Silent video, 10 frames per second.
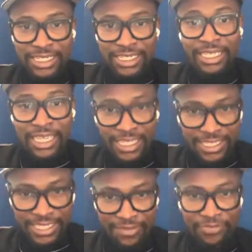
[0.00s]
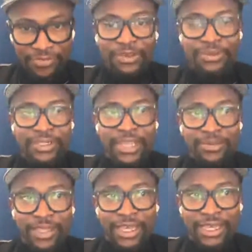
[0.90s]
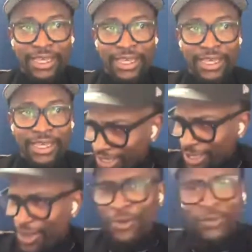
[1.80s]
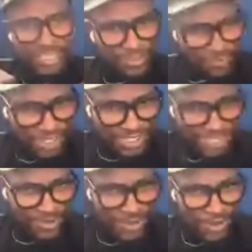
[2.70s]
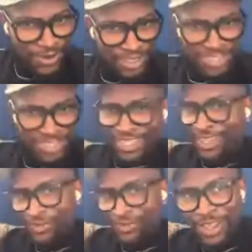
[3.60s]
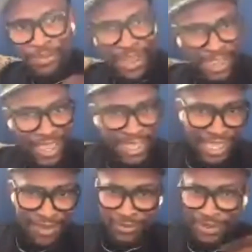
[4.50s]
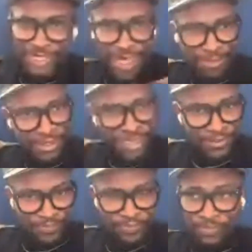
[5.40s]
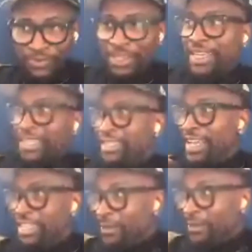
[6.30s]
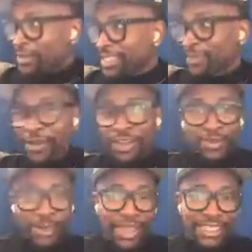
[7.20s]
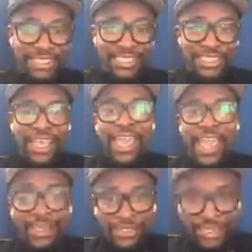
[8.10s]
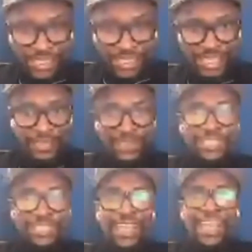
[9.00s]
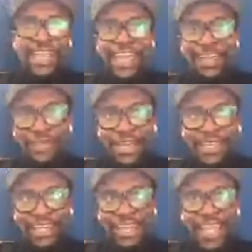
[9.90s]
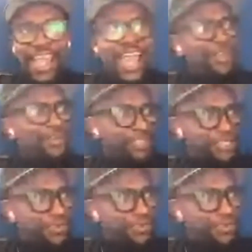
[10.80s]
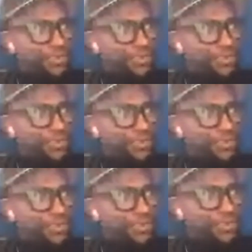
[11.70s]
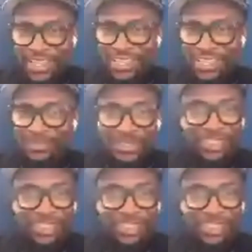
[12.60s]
LaKeith Stanfield. And I'm like, what the fuck is going on? Like, where am I at? What's happening? Next person that walks past is Ashton Sanders. I'm like, I was just watching Moonlight last week. Like, what,